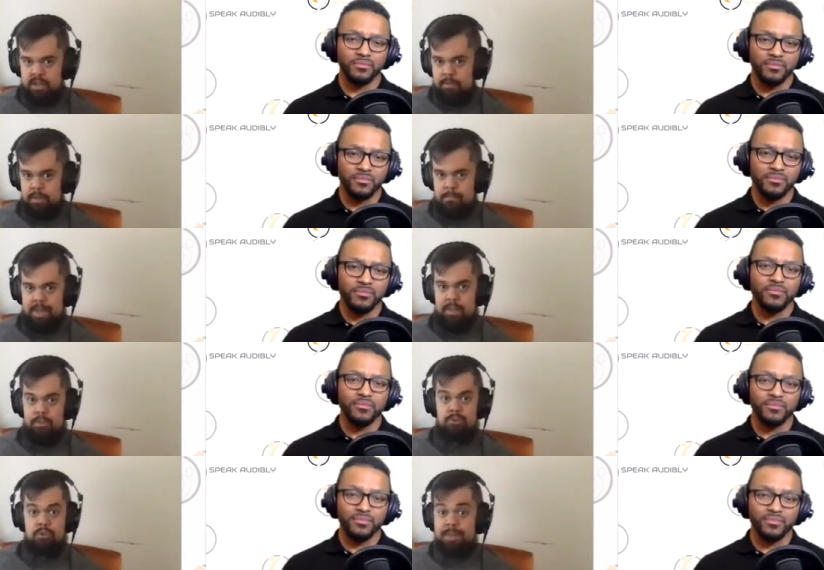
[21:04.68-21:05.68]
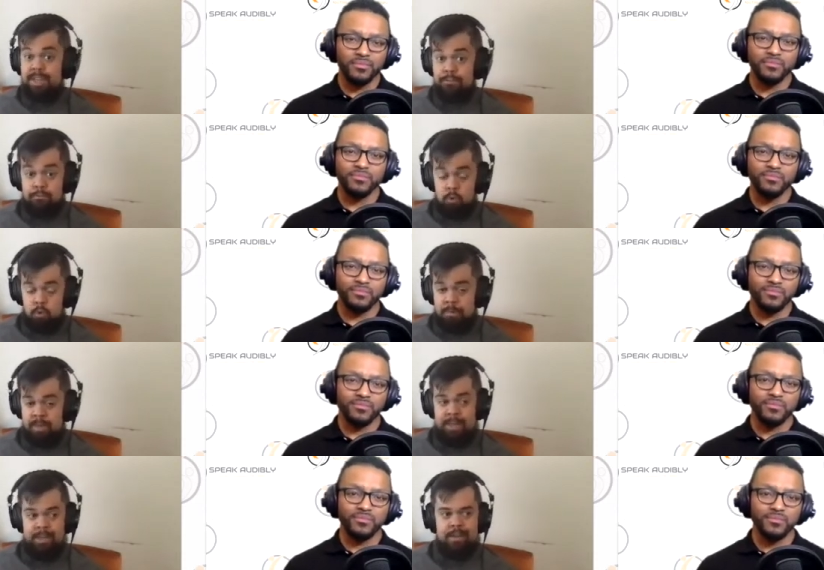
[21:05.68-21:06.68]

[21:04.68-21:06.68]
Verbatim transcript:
Speaker 1: have been made to me and for me.